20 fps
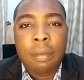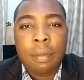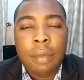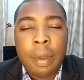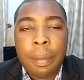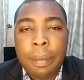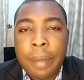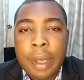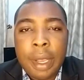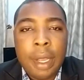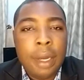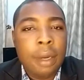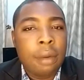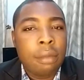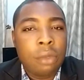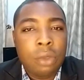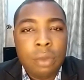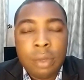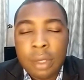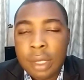mean
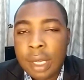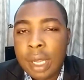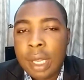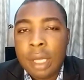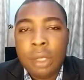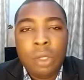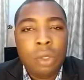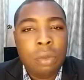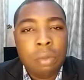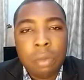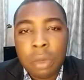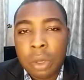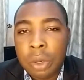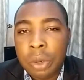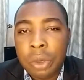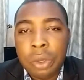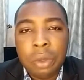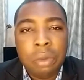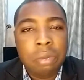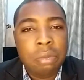today,
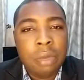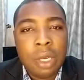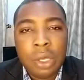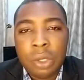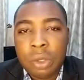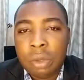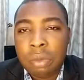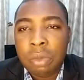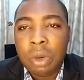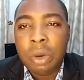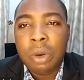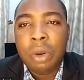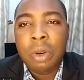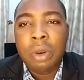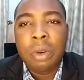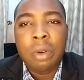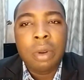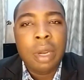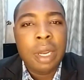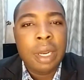tomorrow, next
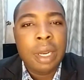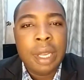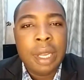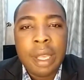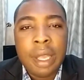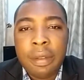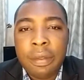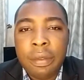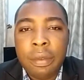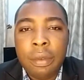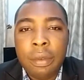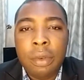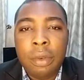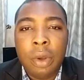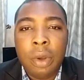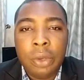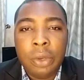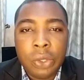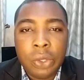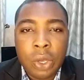tomorrow, and even
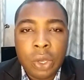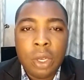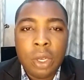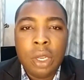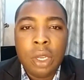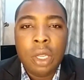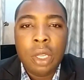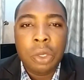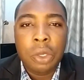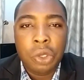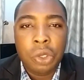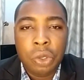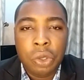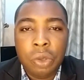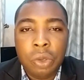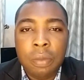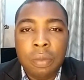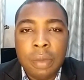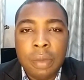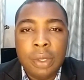on Sunday. You
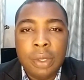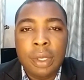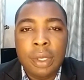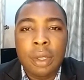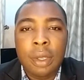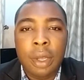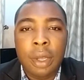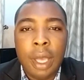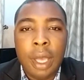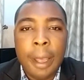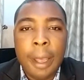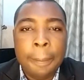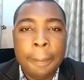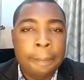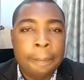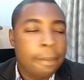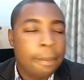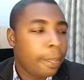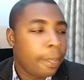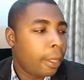shouldn't miss it. Okay,
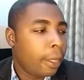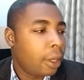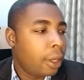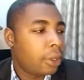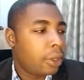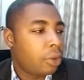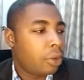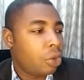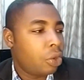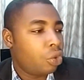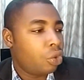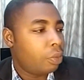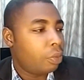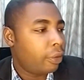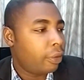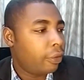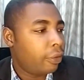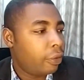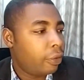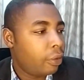it's going to be
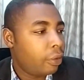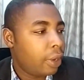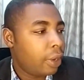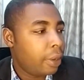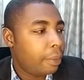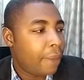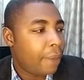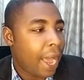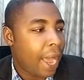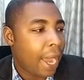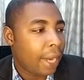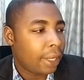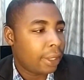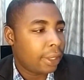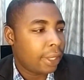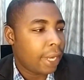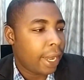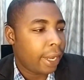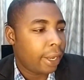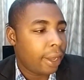fully packed,
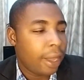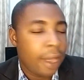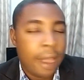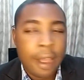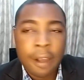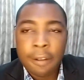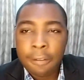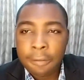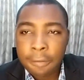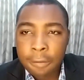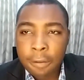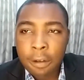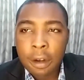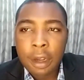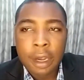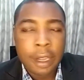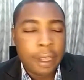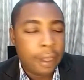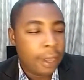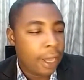like
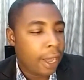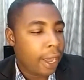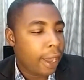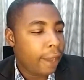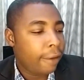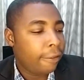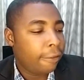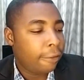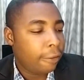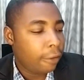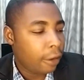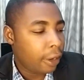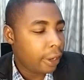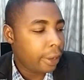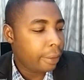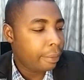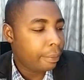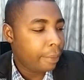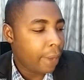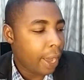fully
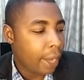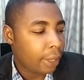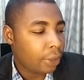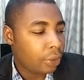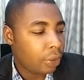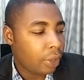packed. So